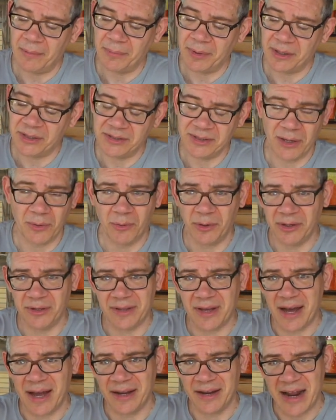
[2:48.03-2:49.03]
Because they
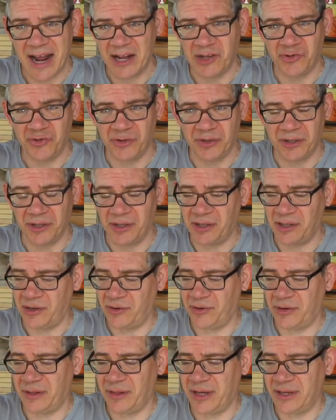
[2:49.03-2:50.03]
wouldn't die naturally in
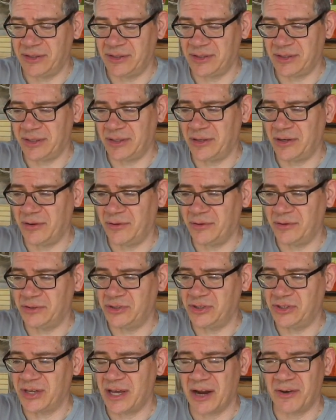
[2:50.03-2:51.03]
here unless, I don't know, it
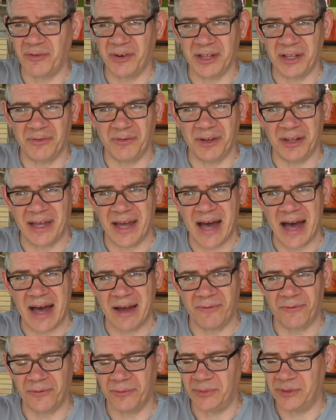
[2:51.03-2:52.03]
just got really, really
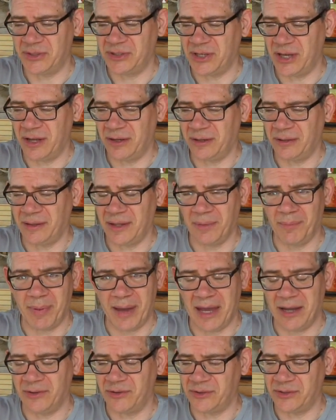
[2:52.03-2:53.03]
hot from the sun and they
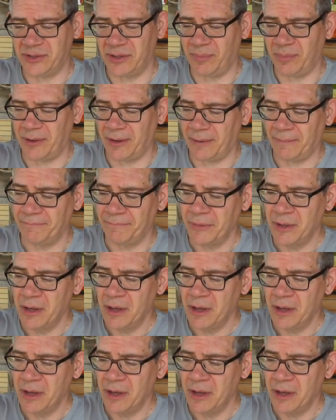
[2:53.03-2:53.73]
baked or something.